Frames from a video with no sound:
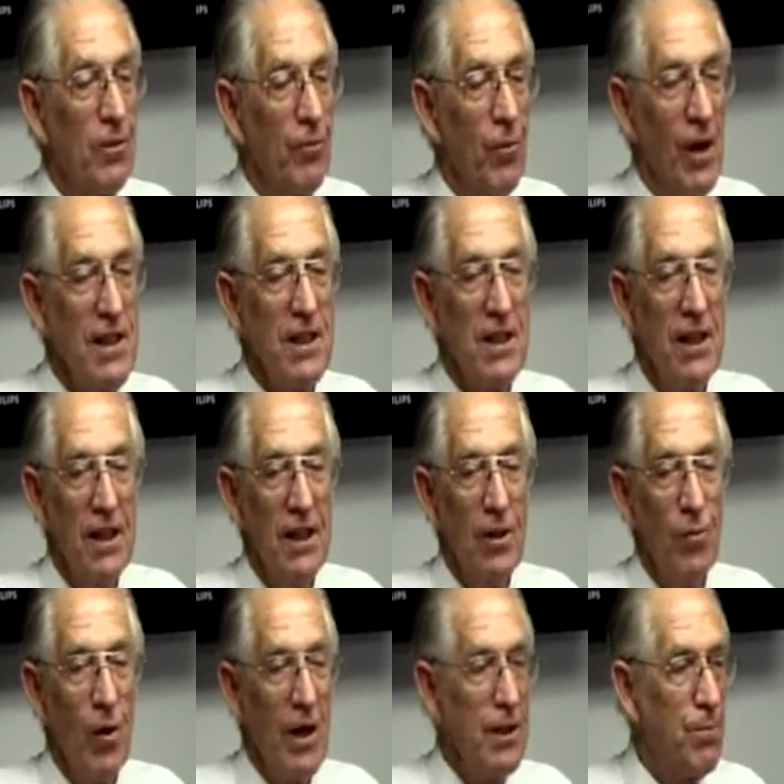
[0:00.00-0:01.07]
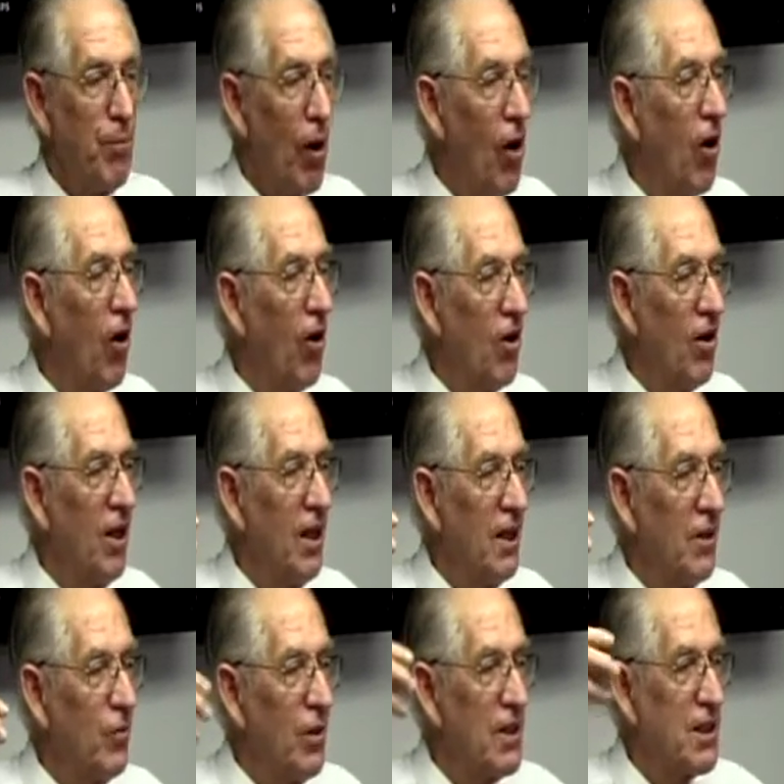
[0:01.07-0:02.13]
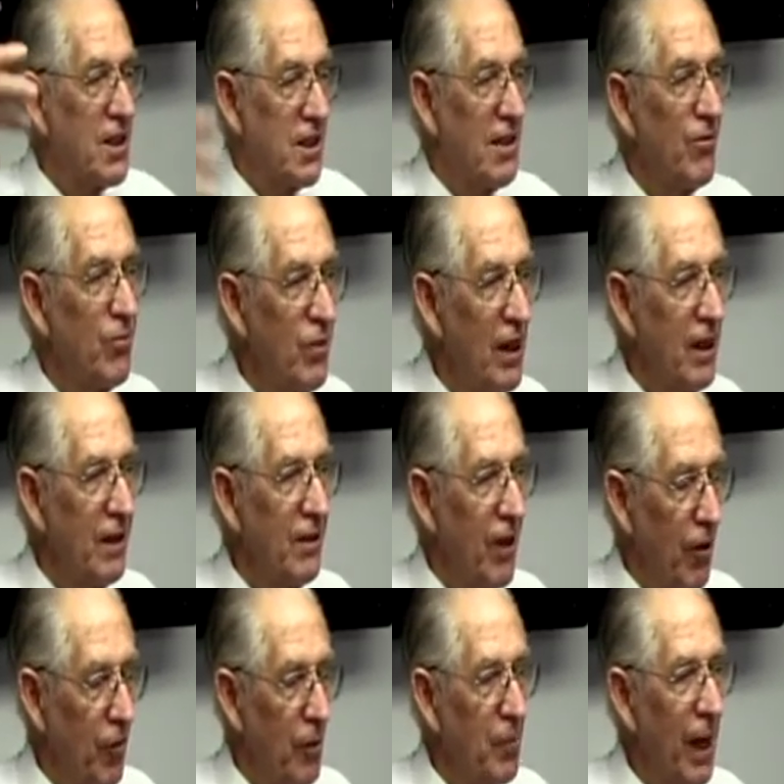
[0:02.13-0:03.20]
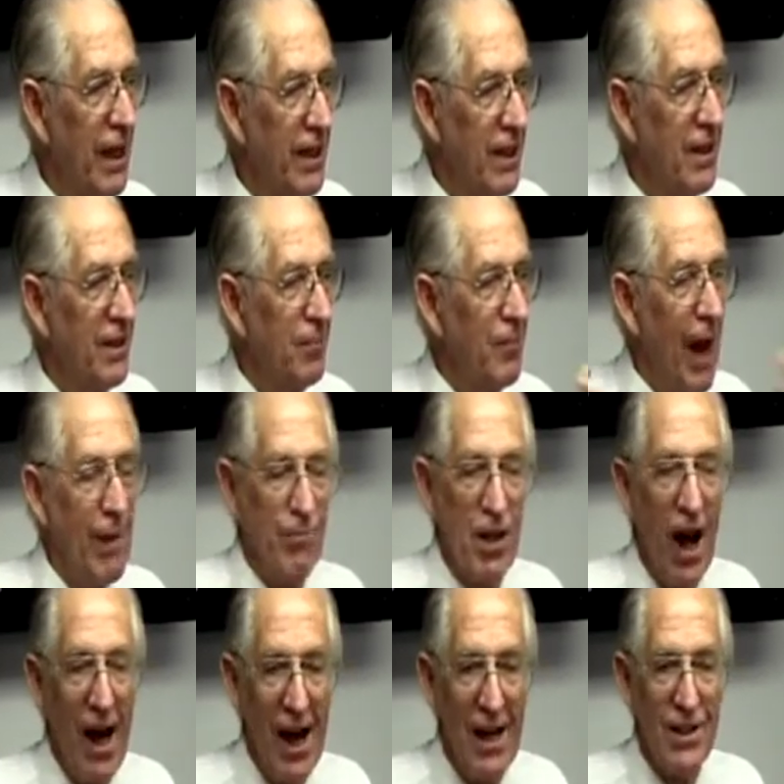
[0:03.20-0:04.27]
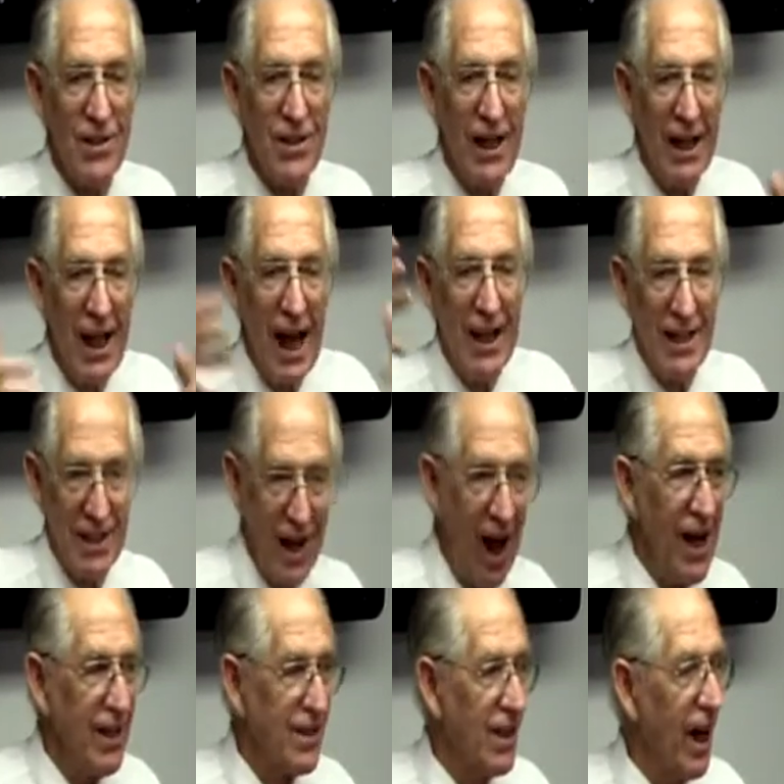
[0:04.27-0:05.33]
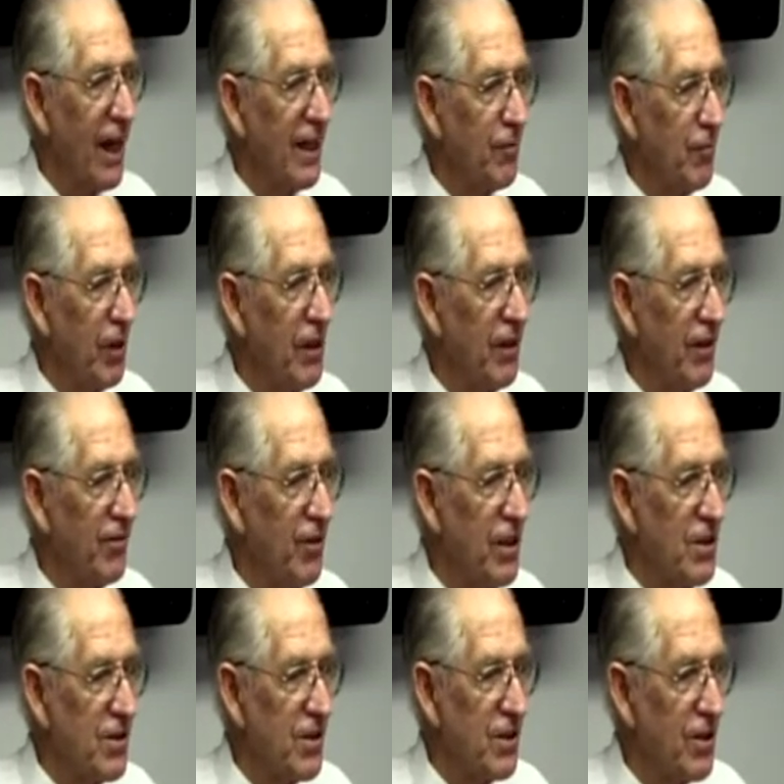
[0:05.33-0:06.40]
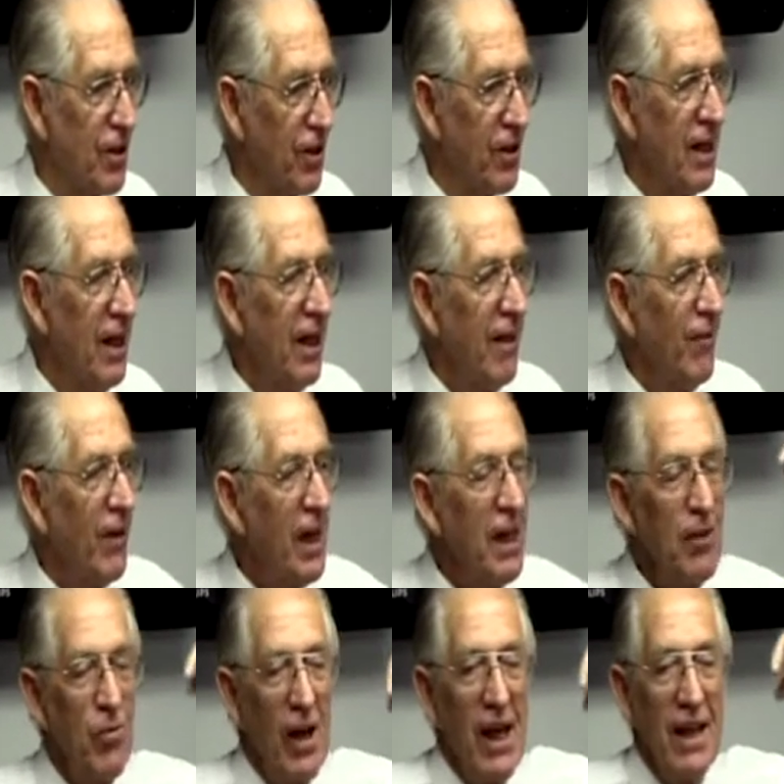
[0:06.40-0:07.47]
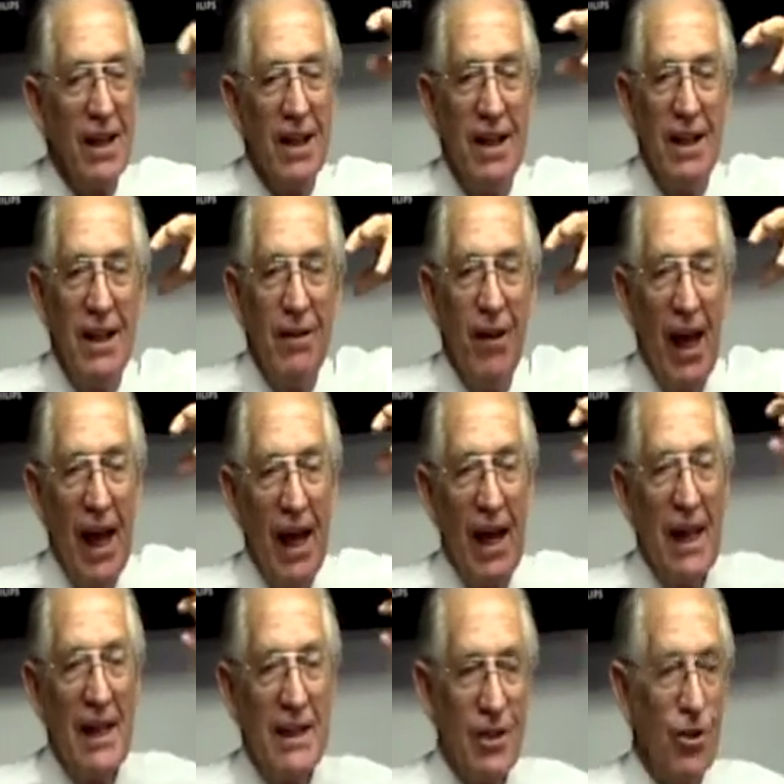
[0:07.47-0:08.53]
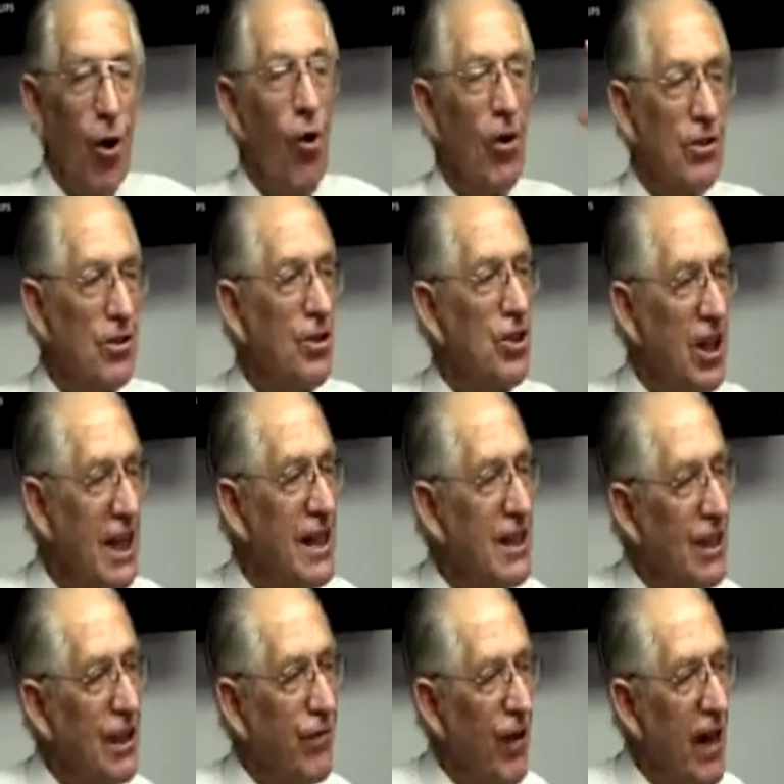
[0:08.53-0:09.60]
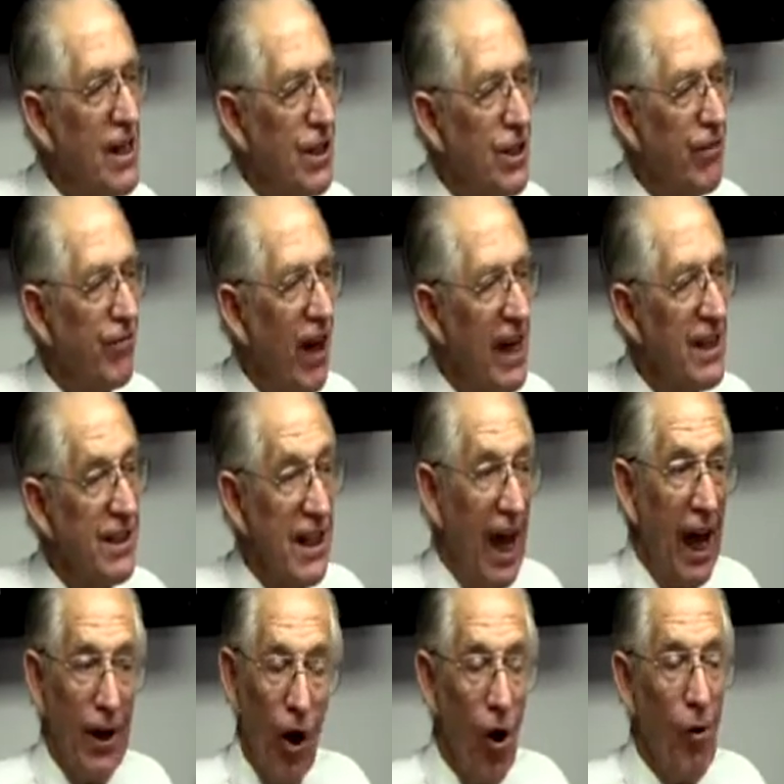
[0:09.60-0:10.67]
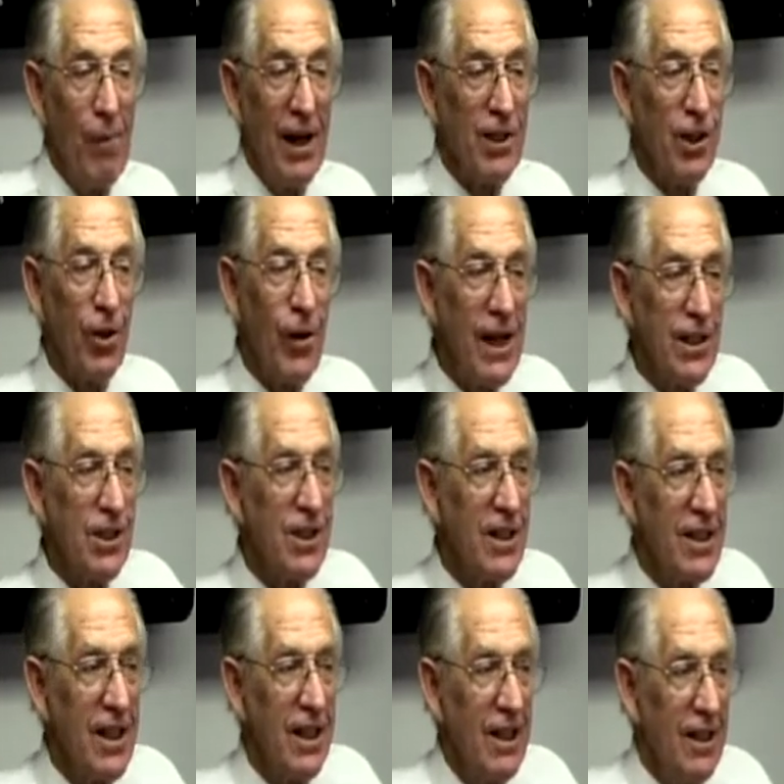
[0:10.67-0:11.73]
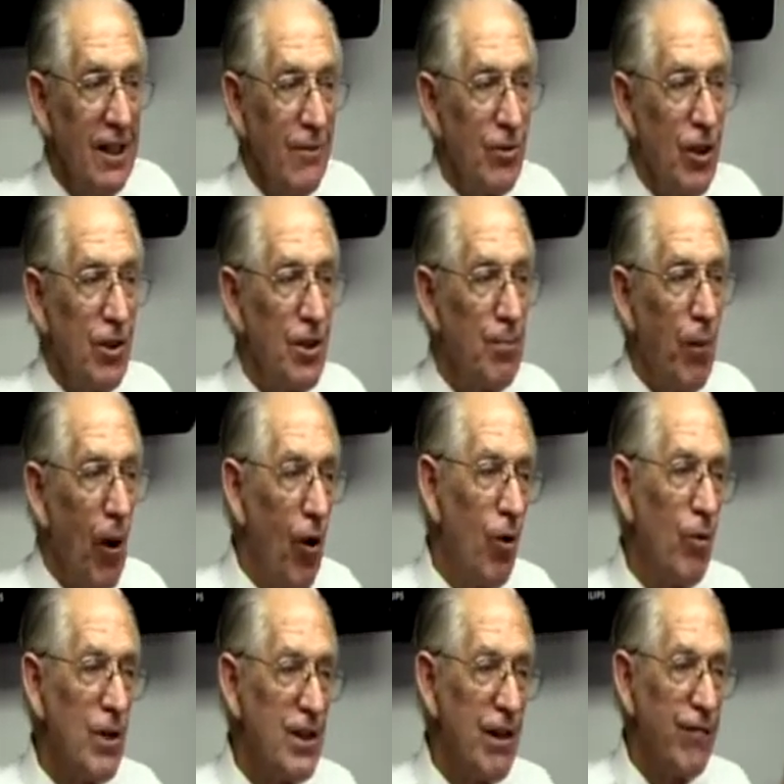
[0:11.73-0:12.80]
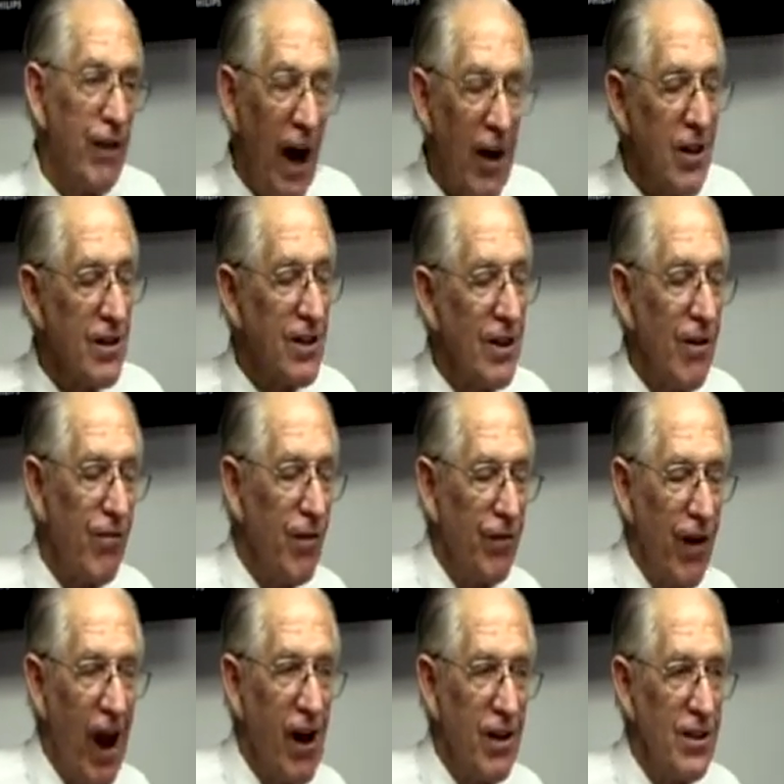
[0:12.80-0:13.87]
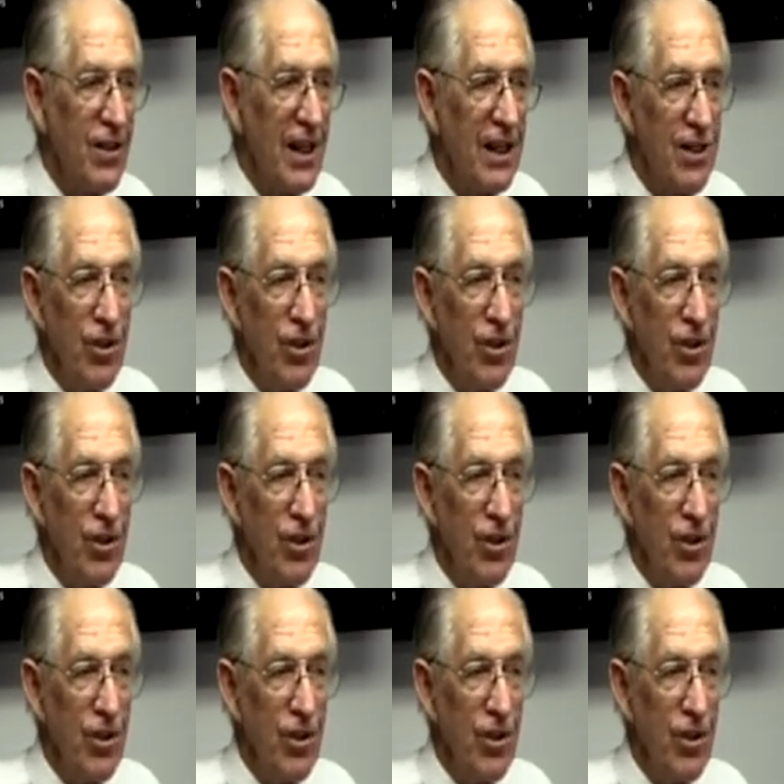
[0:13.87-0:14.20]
Once Paul was repented and baptized and had his eyesight returned, he went and he talked to Jesus face to face and had a whole bunch of questions, because Paul was a Pharisee of the Pharisees.